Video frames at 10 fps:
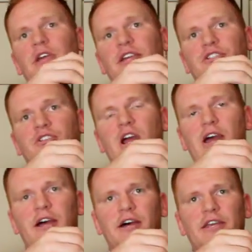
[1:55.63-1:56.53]

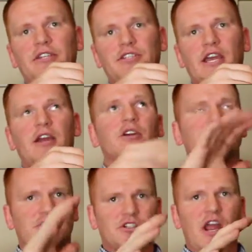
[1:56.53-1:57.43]

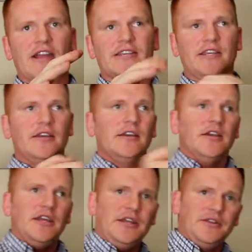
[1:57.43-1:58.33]
extracting
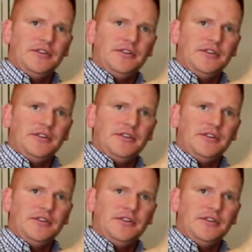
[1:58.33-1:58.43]
it.